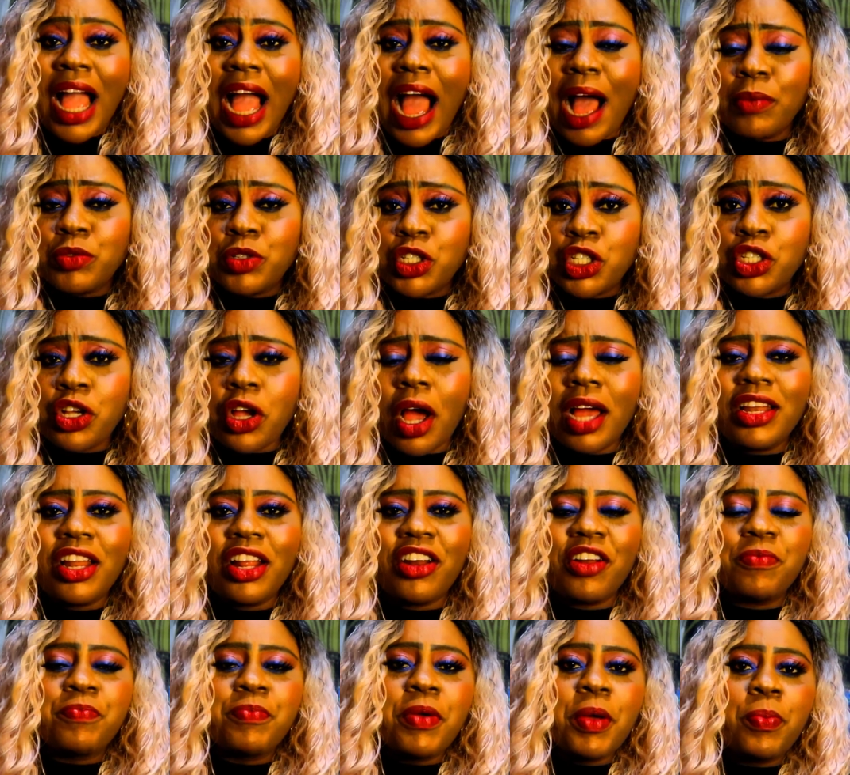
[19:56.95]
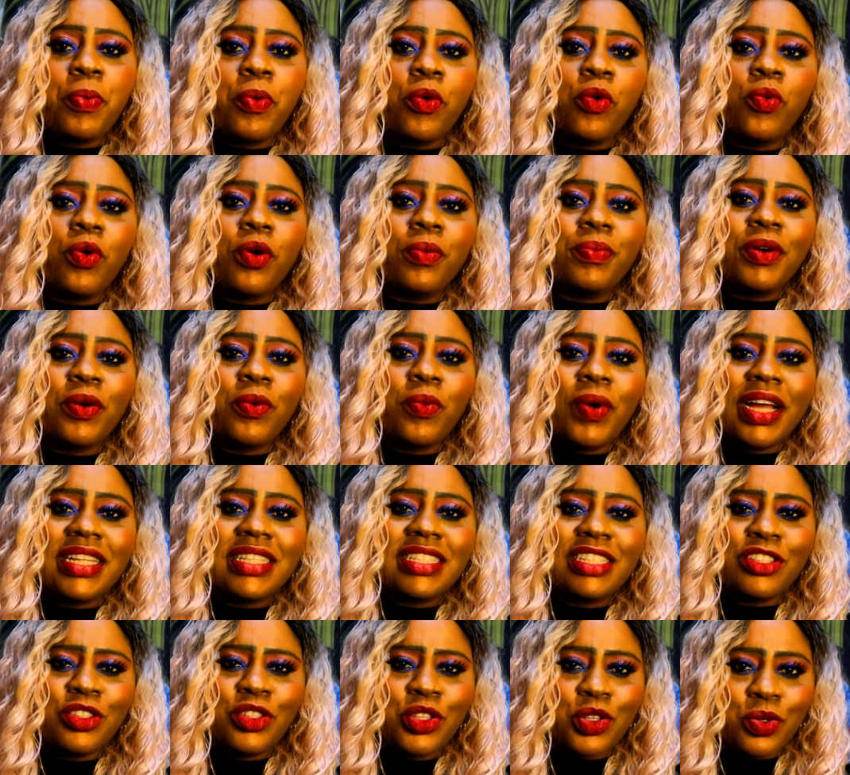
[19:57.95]
I'm sure a lot of people will be
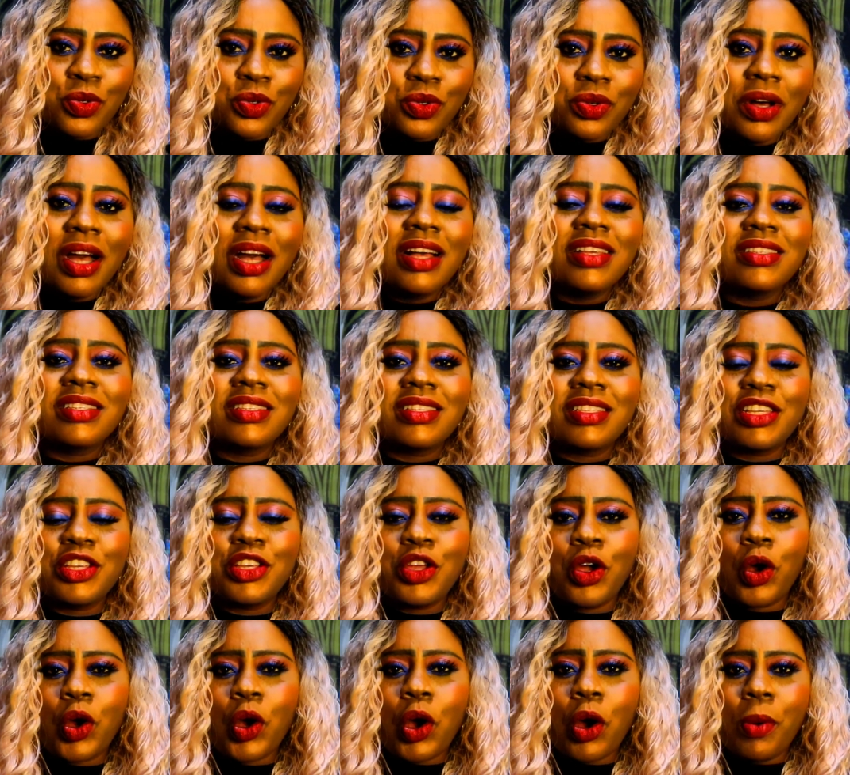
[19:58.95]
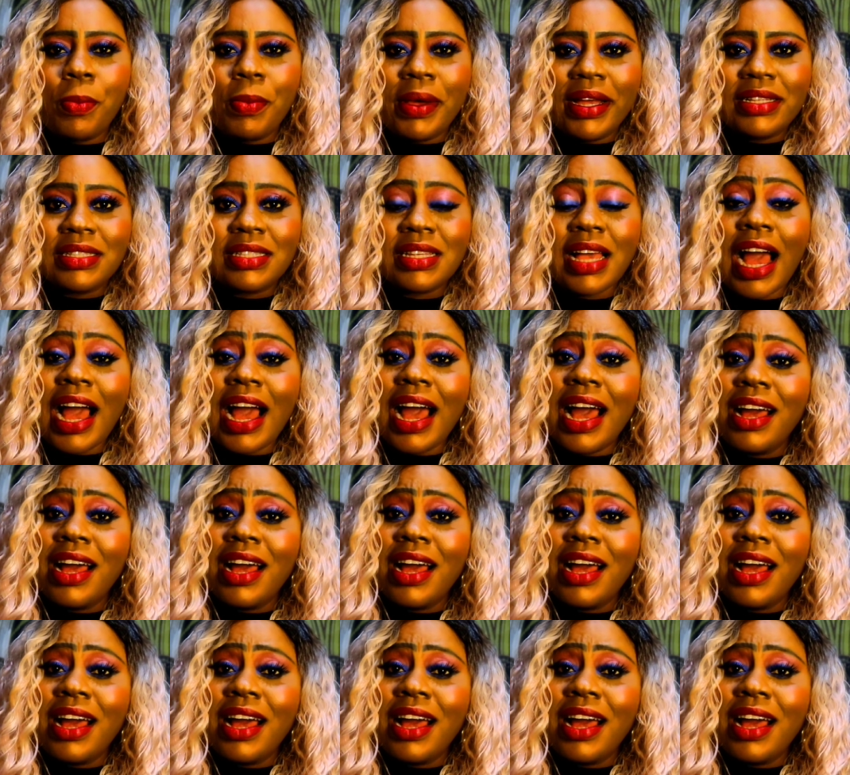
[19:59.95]
waiting to see your comment.